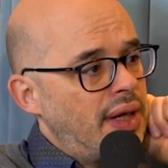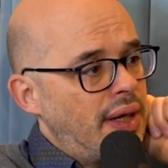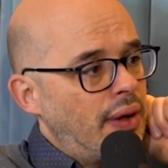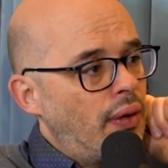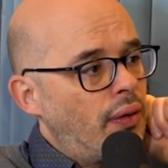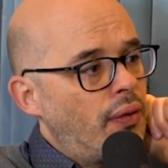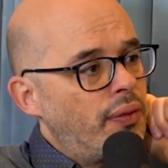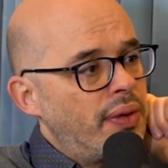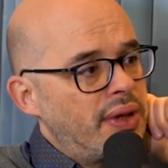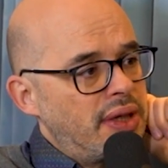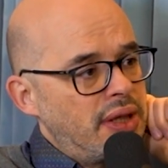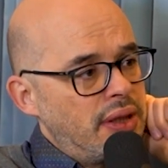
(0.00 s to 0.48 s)

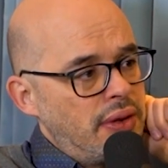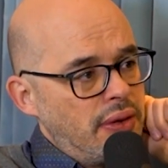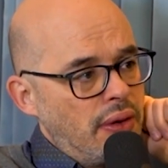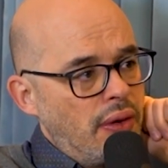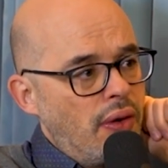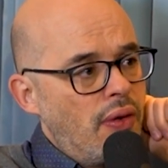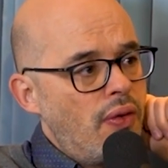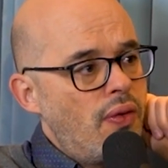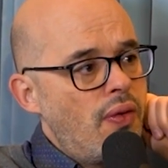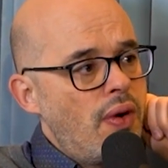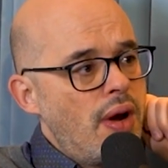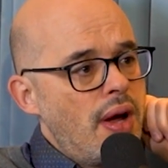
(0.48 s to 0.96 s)
They already
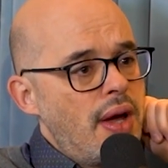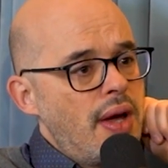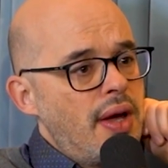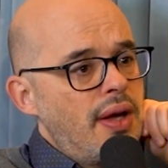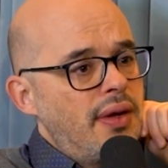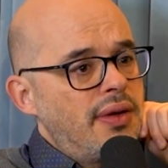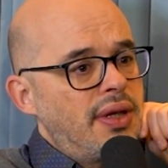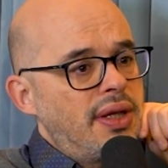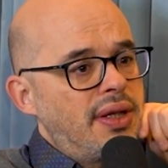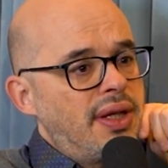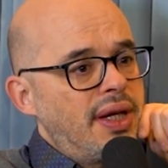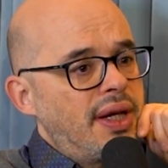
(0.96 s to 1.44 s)
know
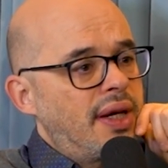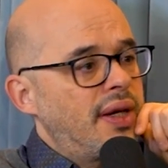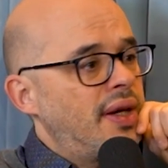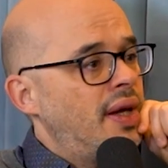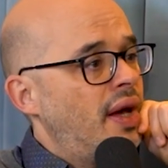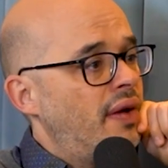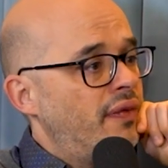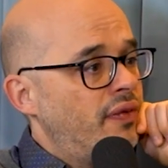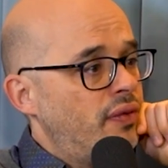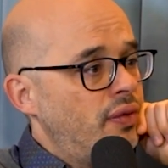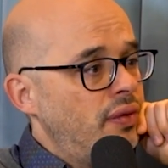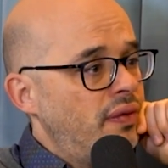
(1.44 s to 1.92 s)
that they
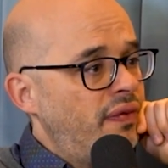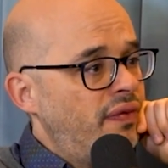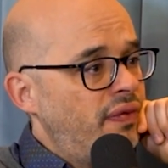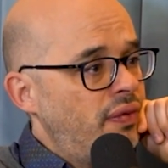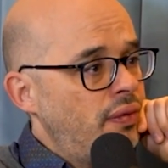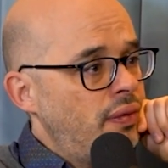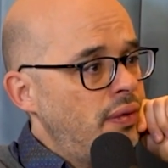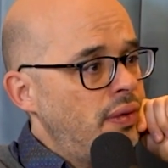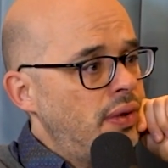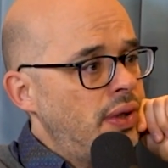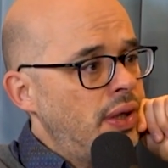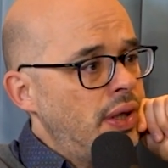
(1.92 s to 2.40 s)
can have good
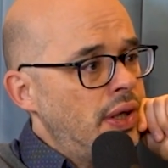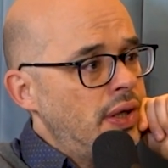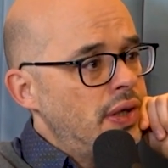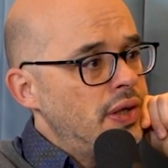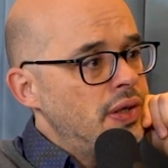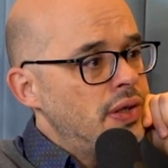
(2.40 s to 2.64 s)
food.